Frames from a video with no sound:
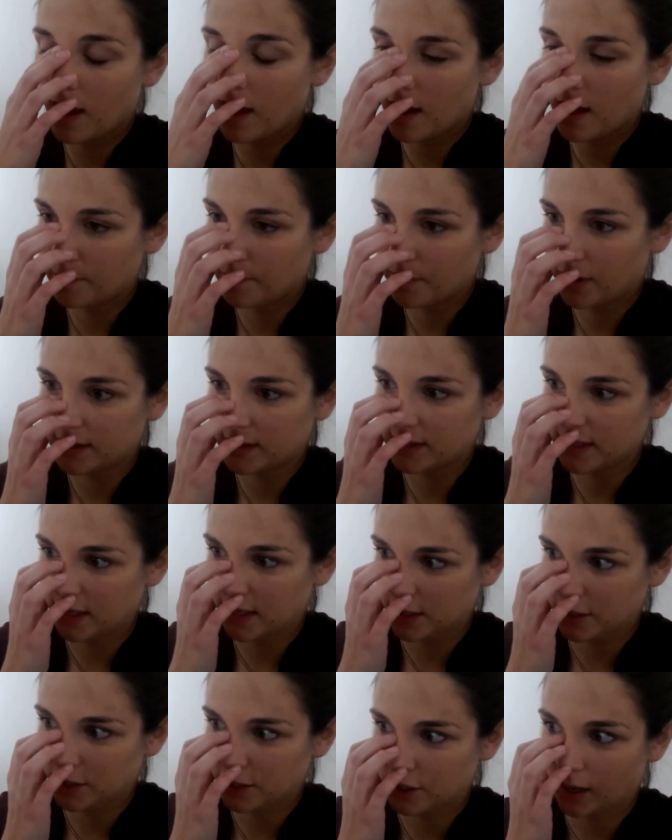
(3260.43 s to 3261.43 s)
in my
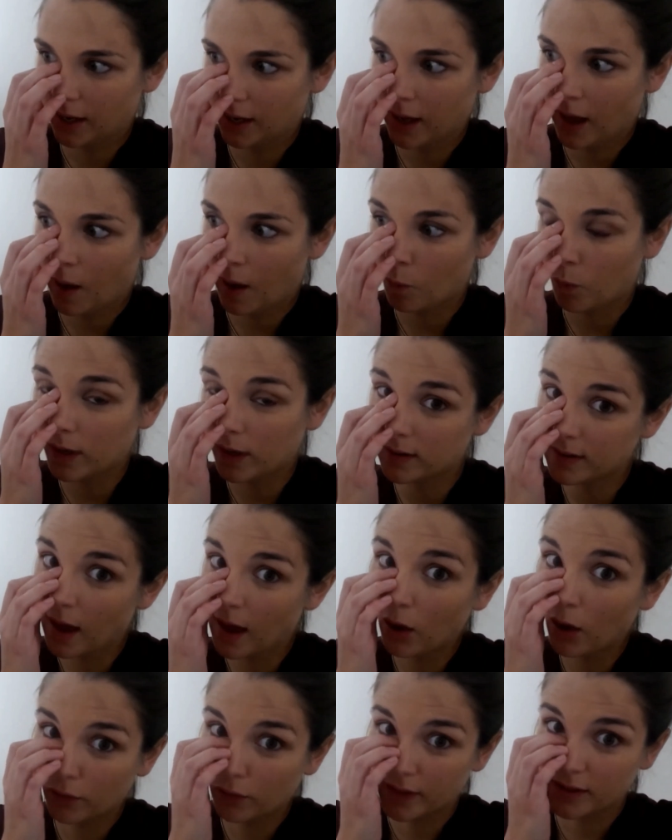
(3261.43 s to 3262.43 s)
teaching, and we delve